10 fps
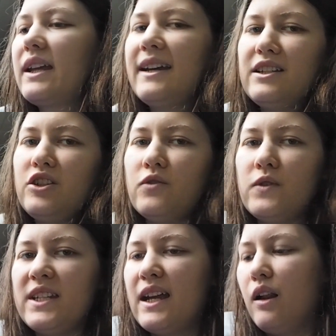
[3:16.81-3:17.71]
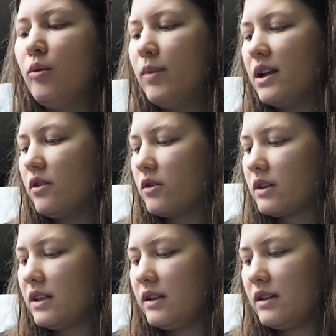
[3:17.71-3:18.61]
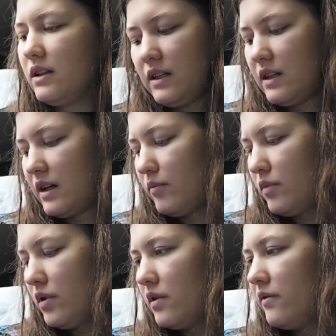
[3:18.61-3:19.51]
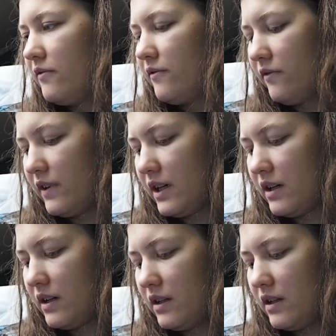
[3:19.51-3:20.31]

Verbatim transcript: can't you tell by looking? Number 5.